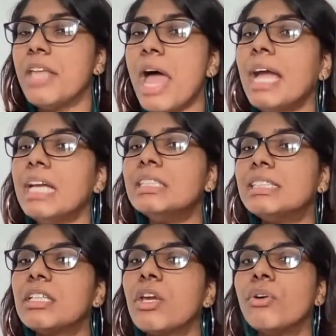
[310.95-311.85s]
their
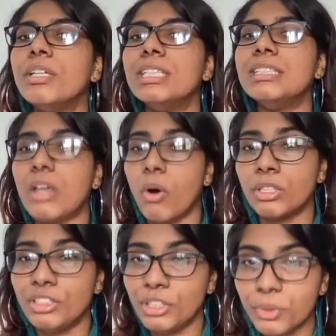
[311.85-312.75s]
insecurities
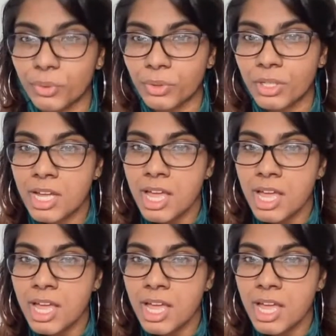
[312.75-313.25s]
on you.